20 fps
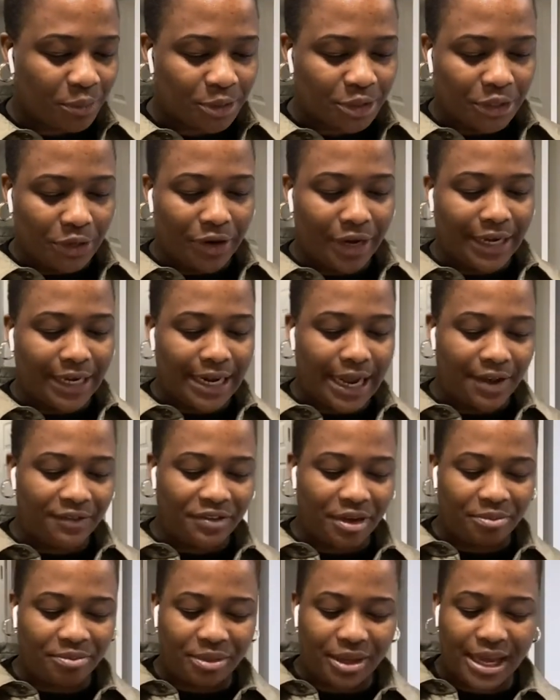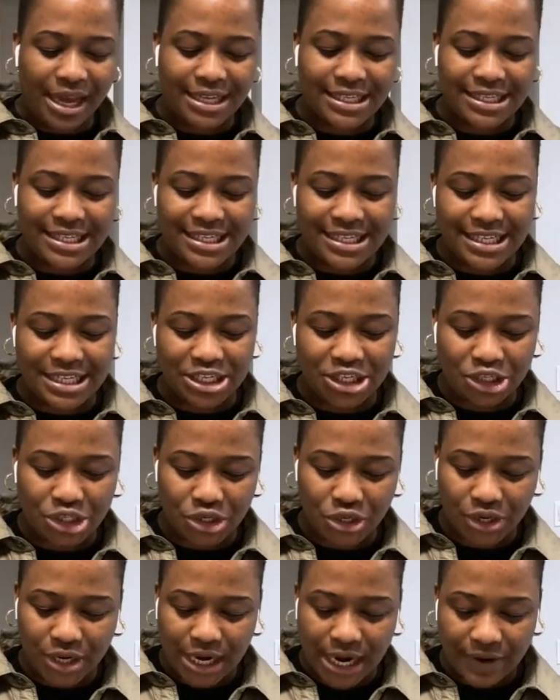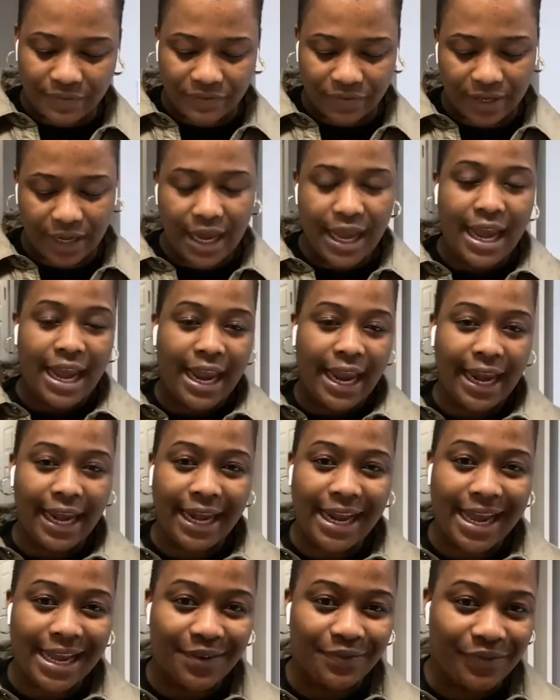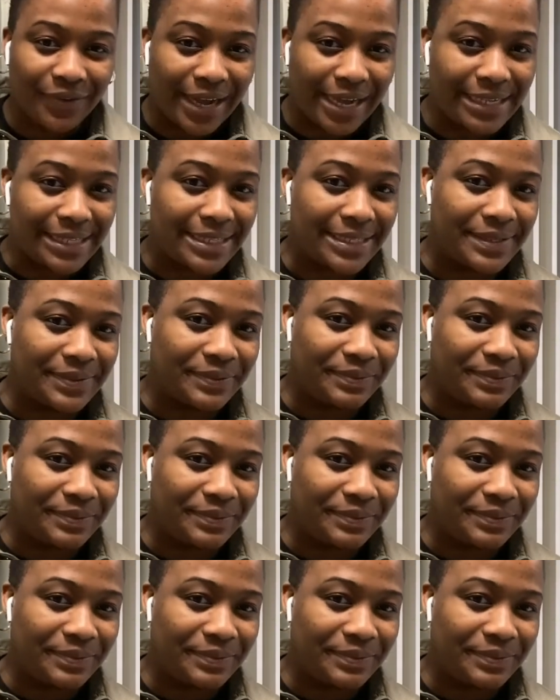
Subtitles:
but already have a PhD in geography. Any advice?